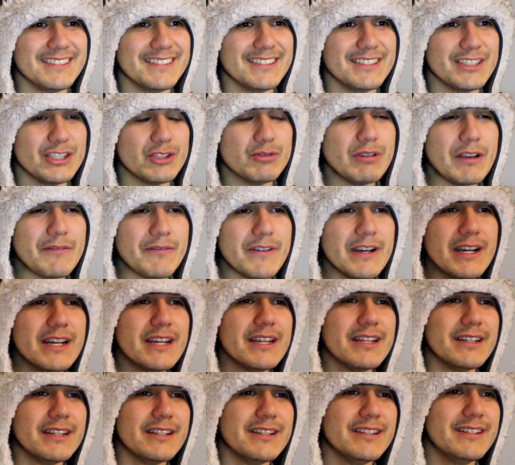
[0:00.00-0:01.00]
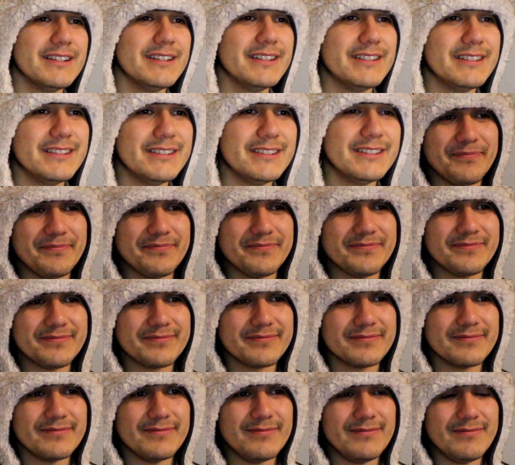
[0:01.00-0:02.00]
Swiftwind!
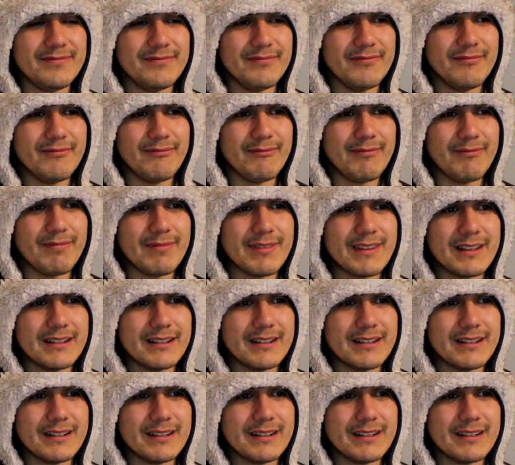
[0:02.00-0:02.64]
Well, if you need us,